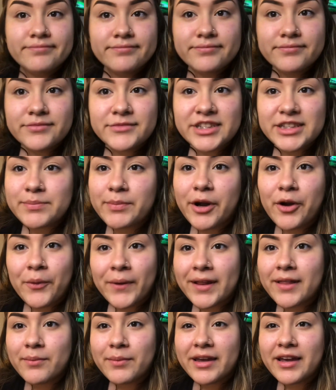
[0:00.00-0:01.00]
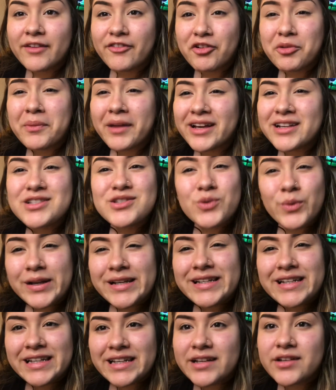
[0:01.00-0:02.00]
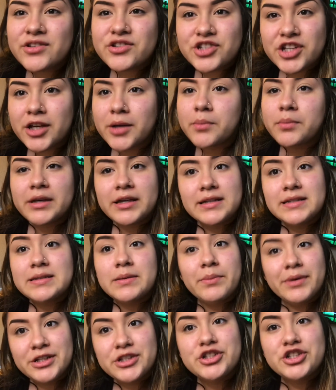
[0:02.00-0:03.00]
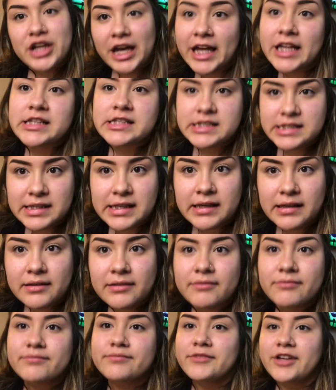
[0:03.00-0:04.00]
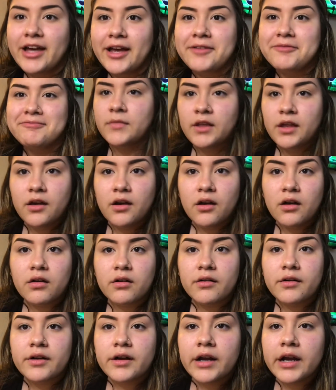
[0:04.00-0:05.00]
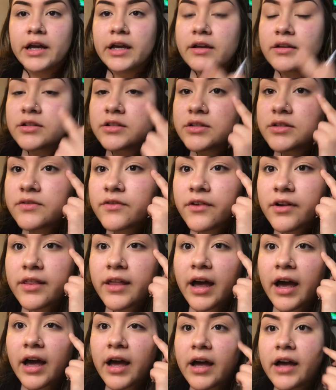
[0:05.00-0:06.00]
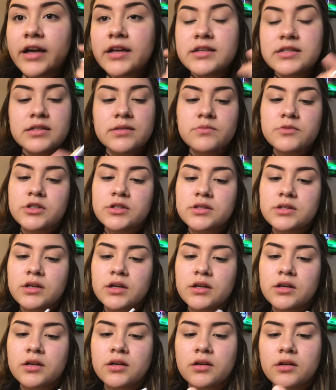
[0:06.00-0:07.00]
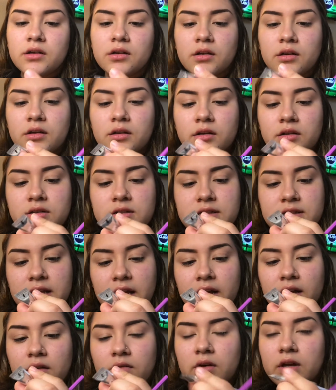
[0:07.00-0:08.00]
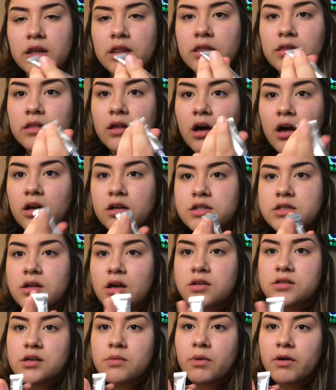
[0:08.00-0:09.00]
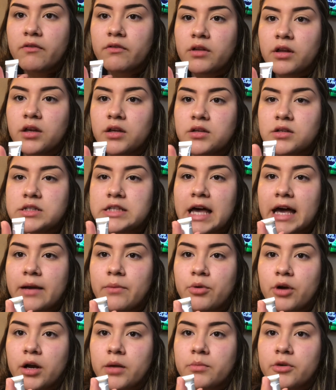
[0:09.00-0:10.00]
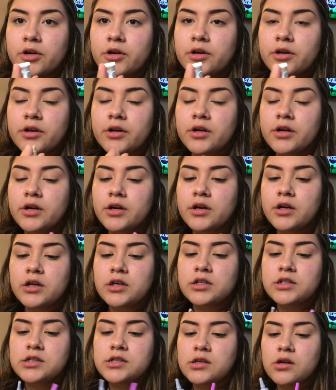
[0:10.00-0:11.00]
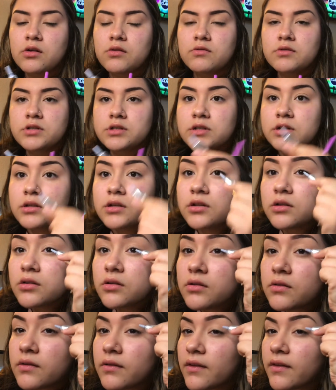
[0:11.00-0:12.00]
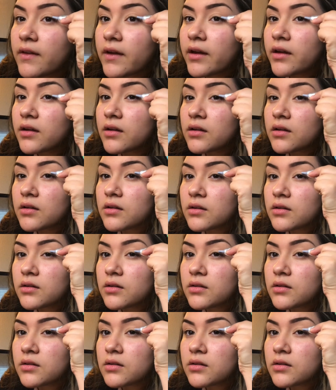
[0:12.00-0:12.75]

just bear with me if I'm like squinting and shit because a bitch can't see. Okay. Alright, just for the eyes, I'm just gonna set it with the Anastasia Beverly Hills eye primer. So we're just gonna do that.